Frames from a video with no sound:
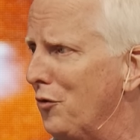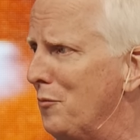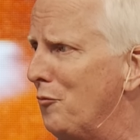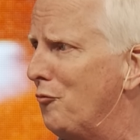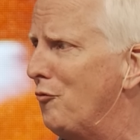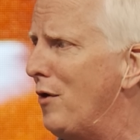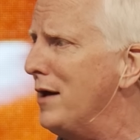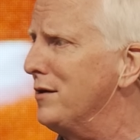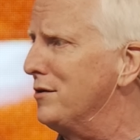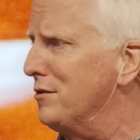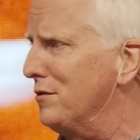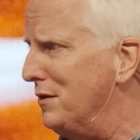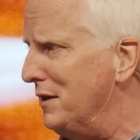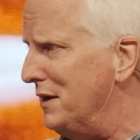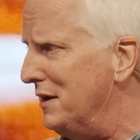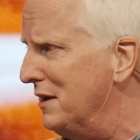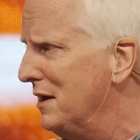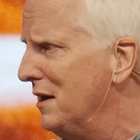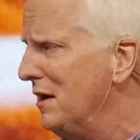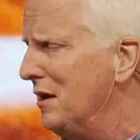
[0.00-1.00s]
him
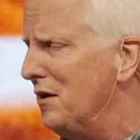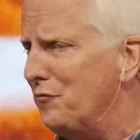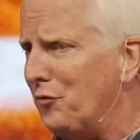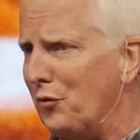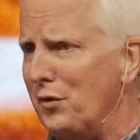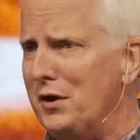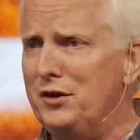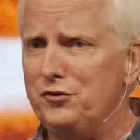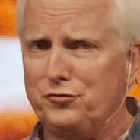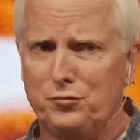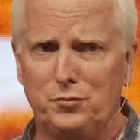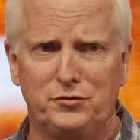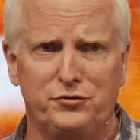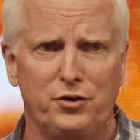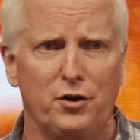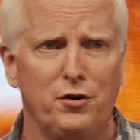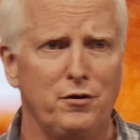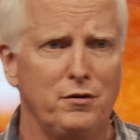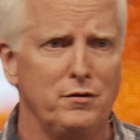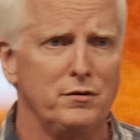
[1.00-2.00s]
regularly for his
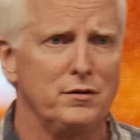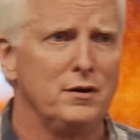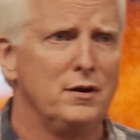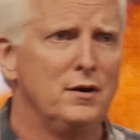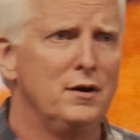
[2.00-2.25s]
return